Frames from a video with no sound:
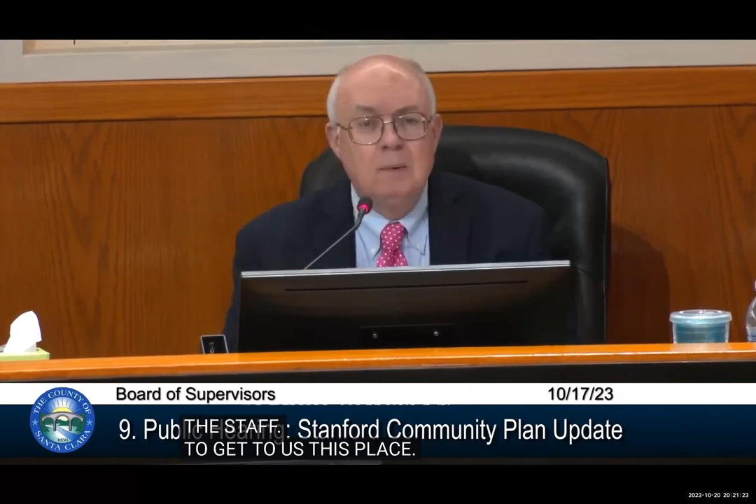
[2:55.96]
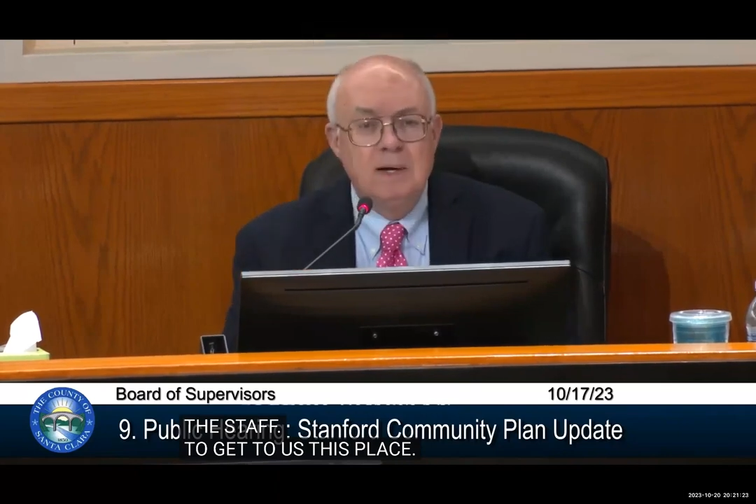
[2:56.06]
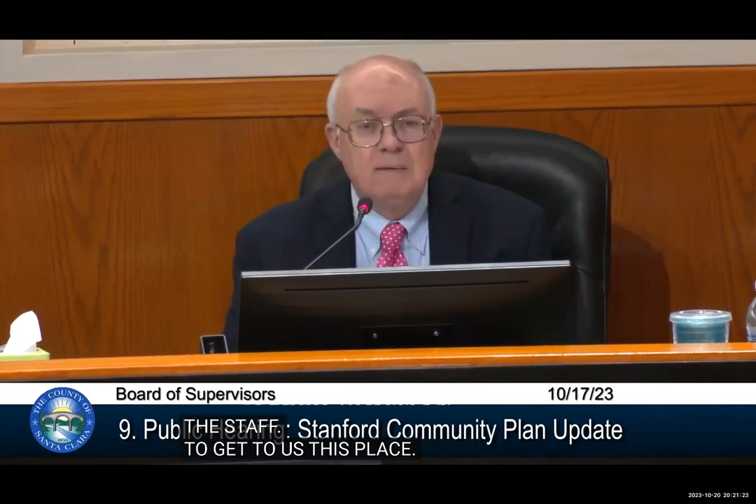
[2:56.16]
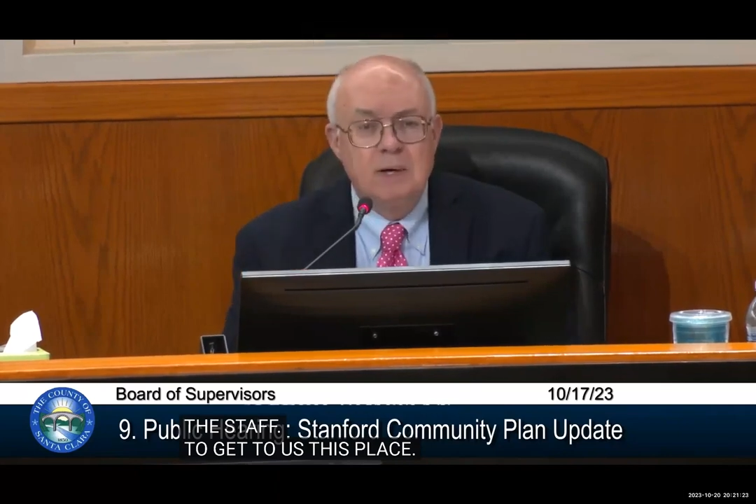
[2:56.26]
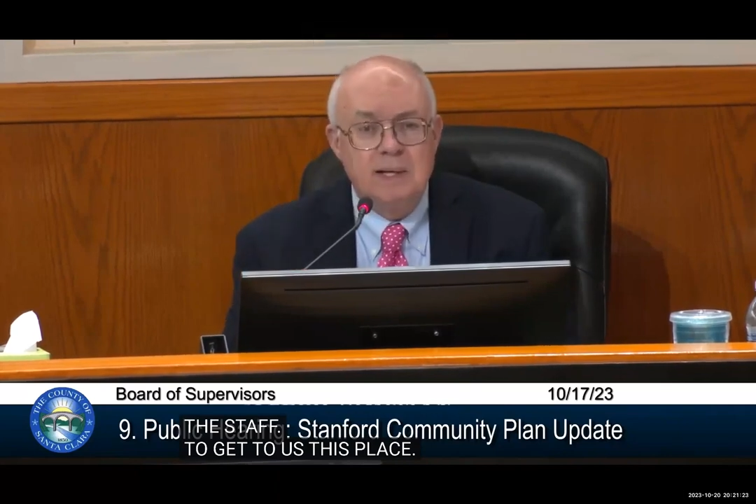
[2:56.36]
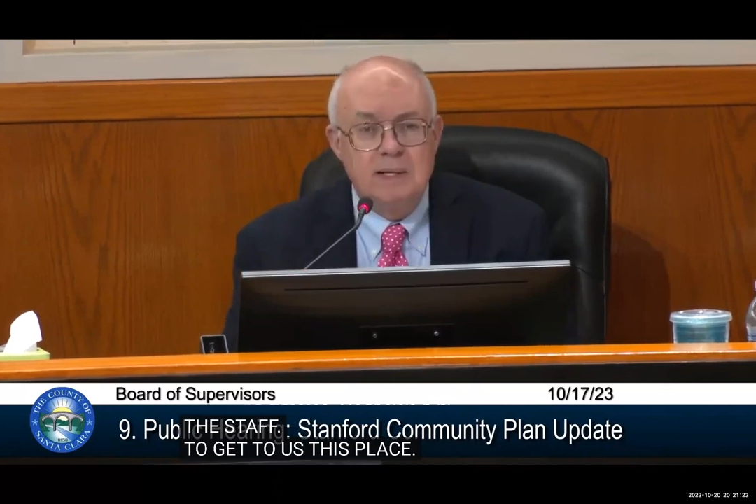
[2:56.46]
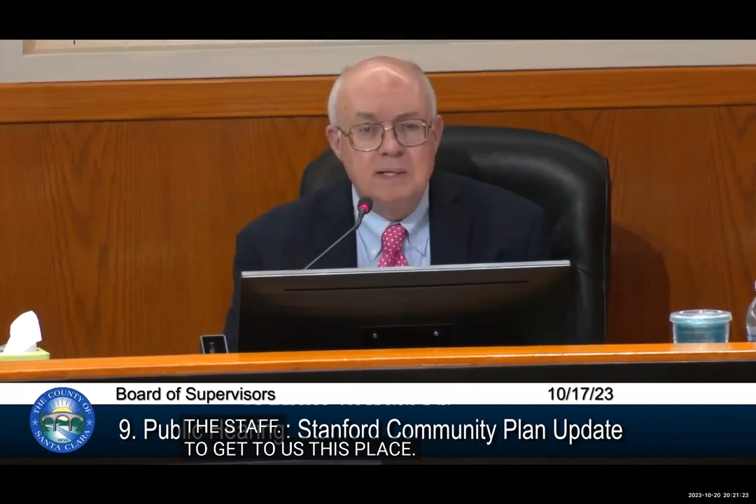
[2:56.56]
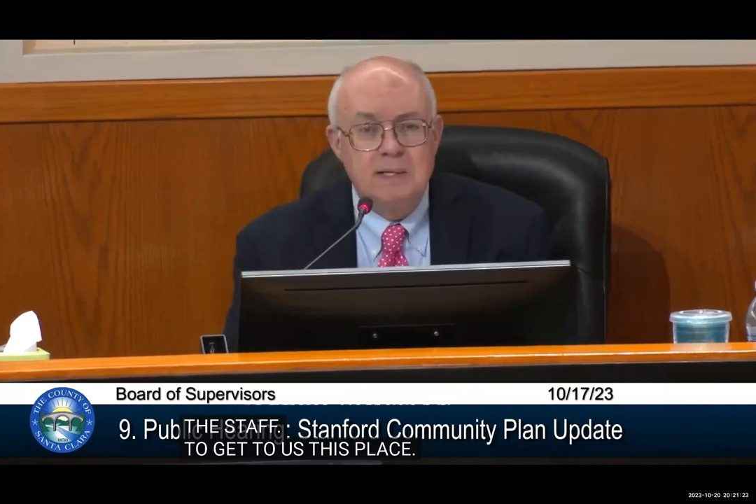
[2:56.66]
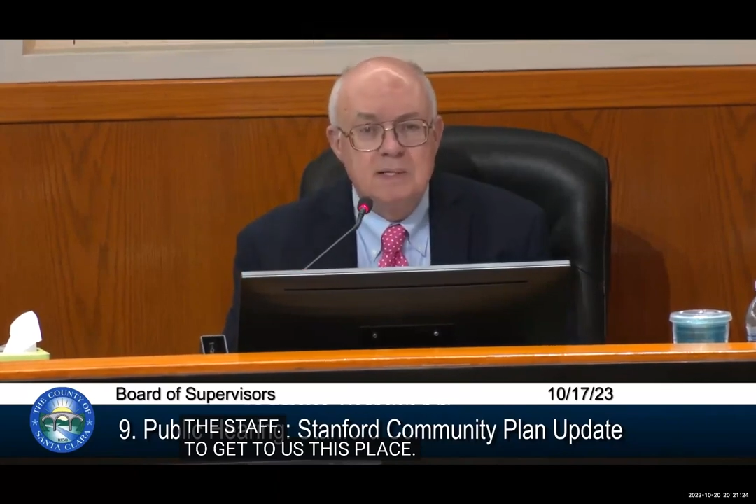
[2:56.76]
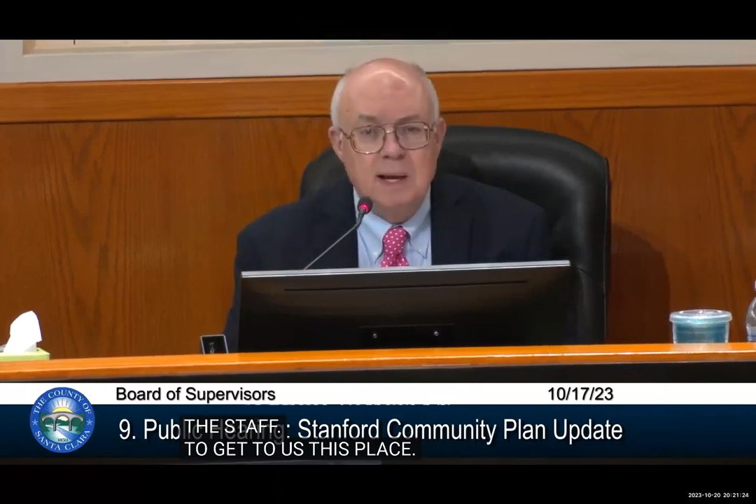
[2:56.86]
whatever it
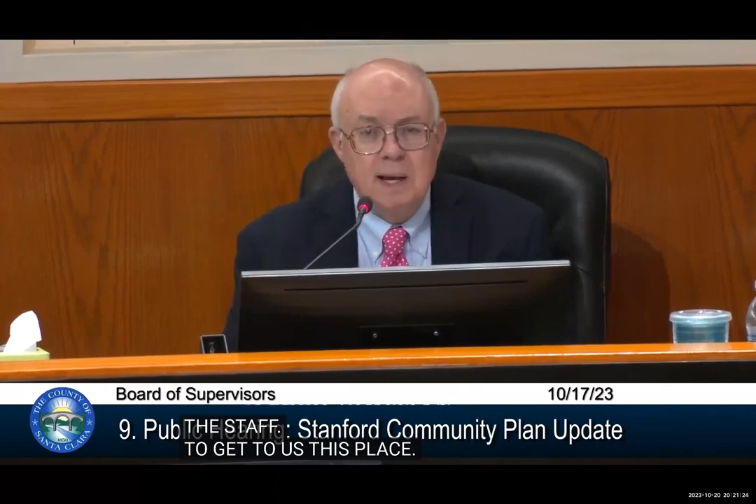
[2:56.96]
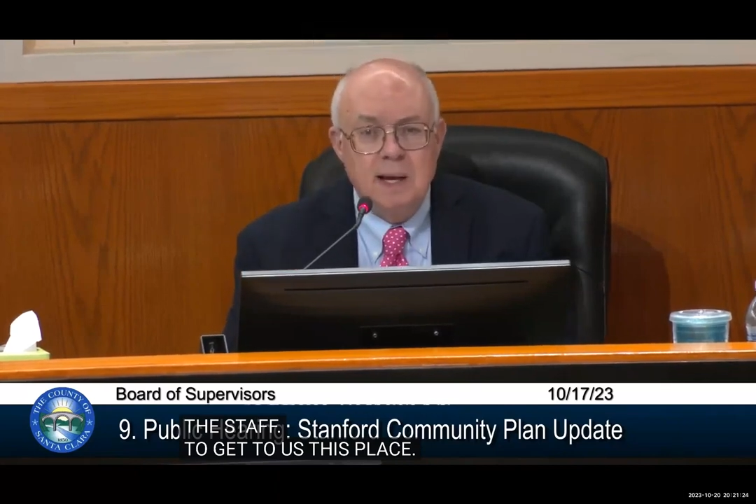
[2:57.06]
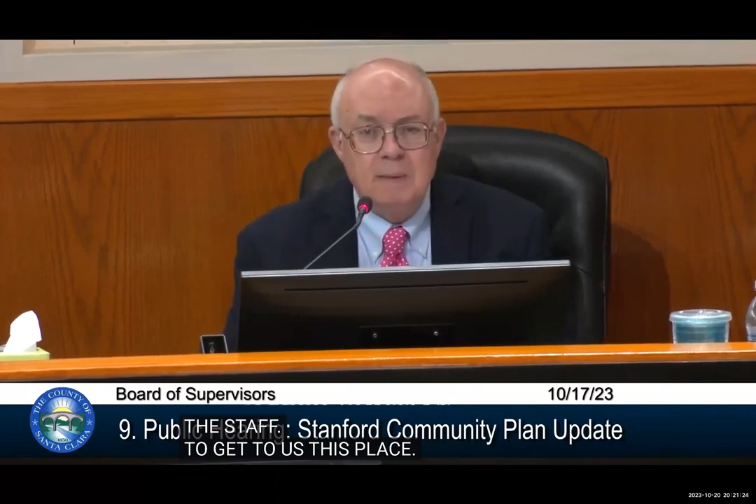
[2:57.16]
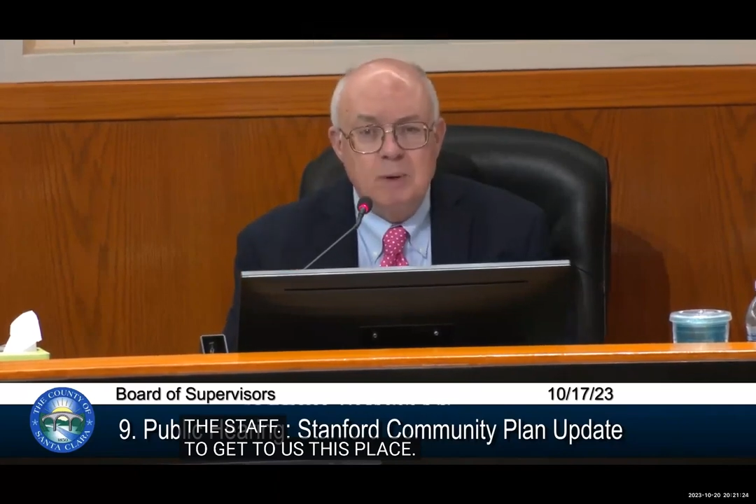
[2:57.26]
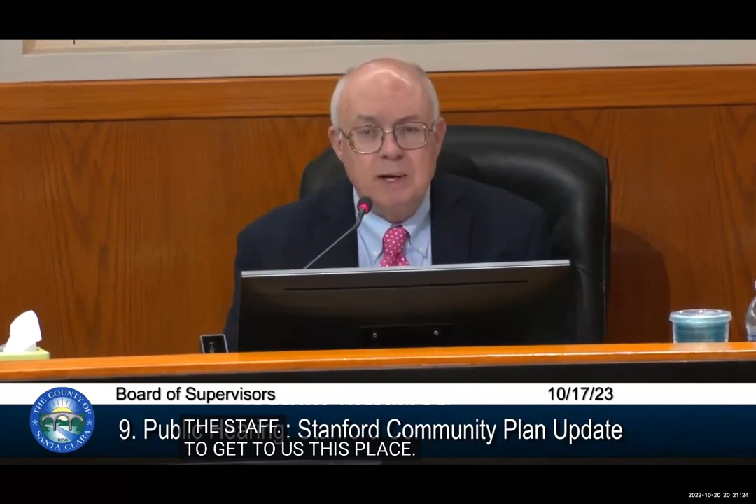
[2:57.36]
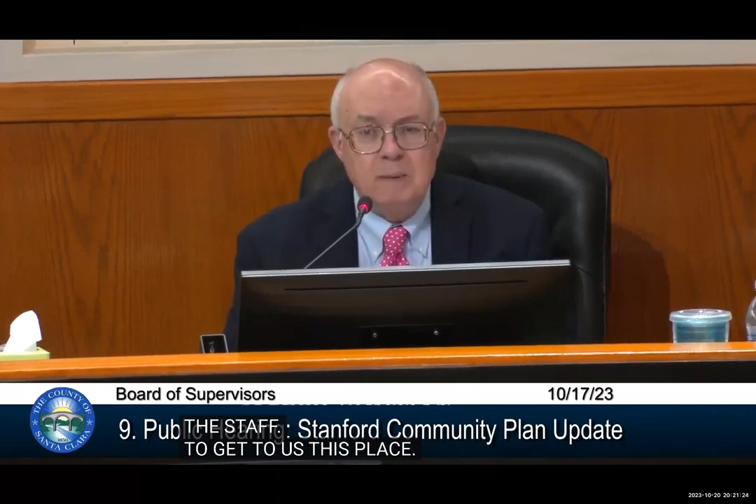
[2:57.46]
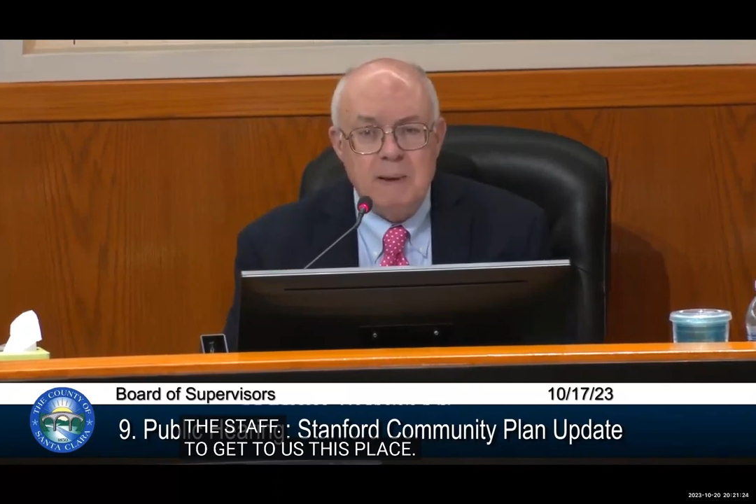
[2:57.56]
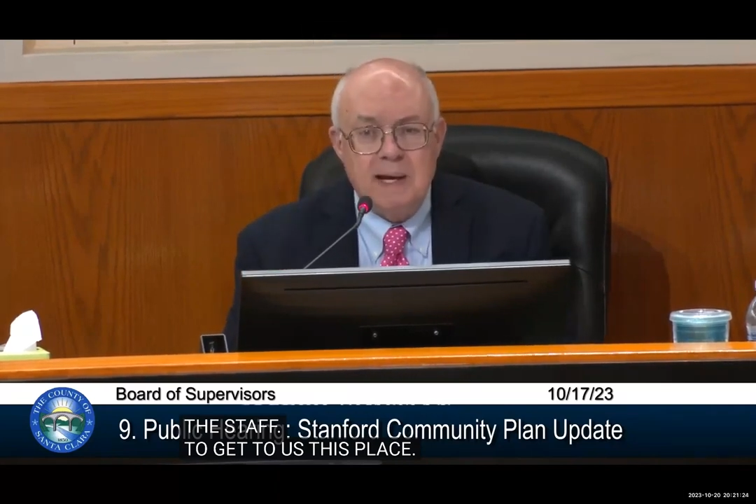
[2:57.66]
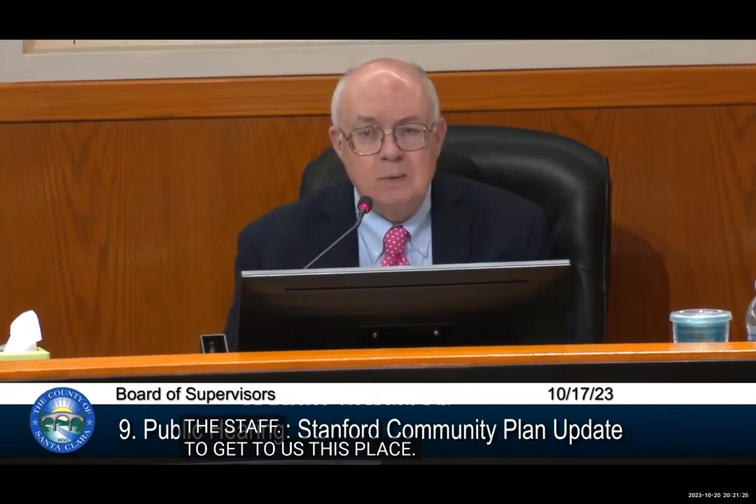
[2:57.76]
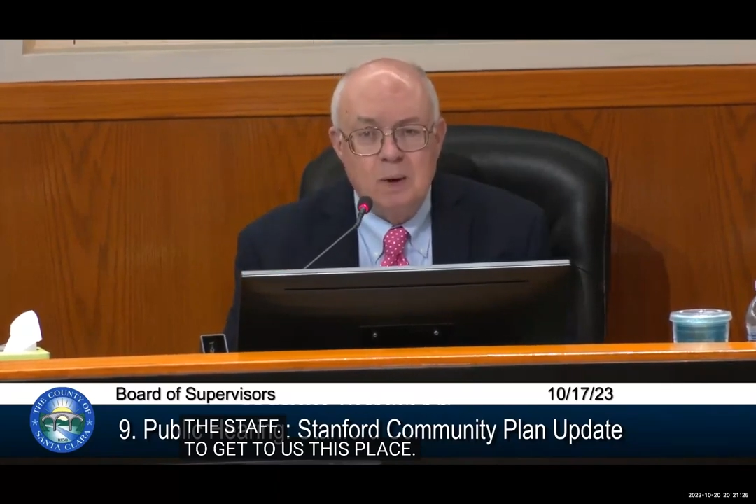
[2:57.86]
is, and bring
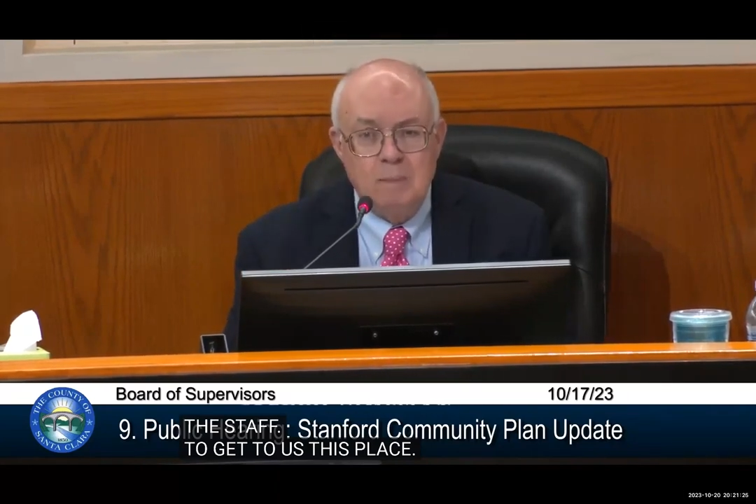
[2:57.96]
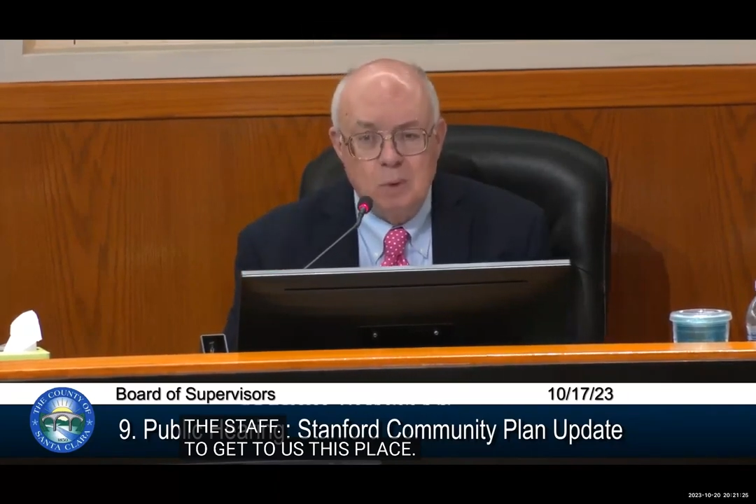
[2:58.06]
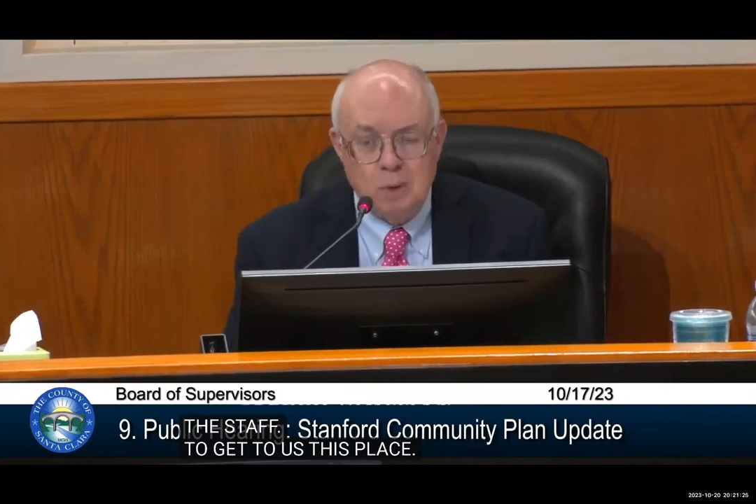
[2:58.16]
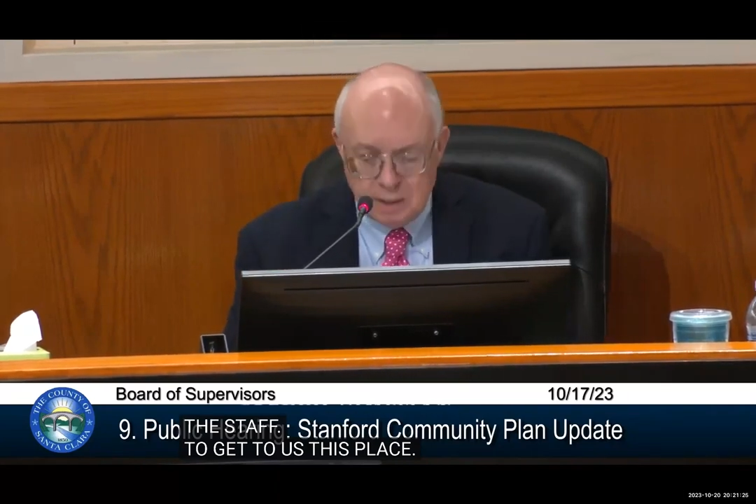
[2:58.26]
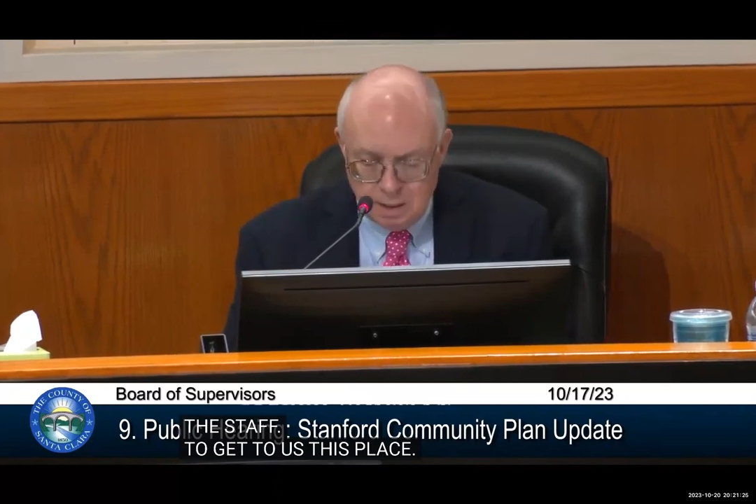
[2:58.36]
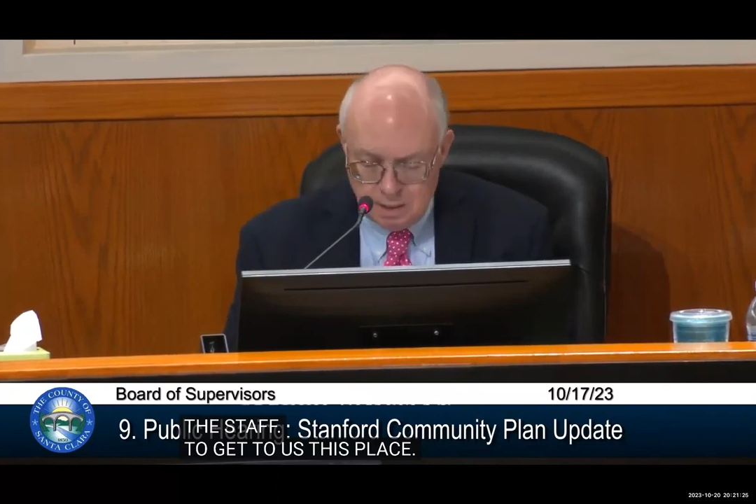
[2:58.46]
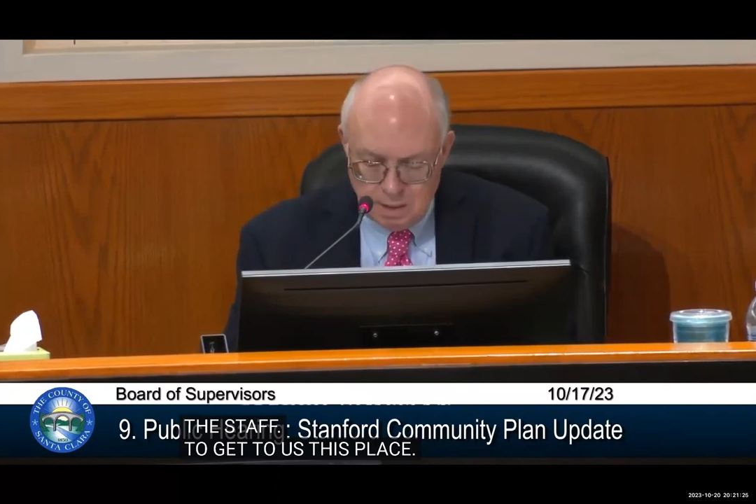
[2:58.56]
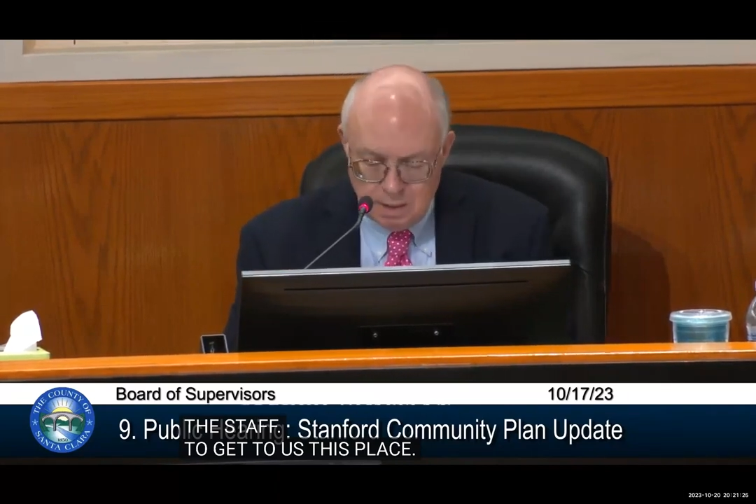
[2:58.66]
it back to our board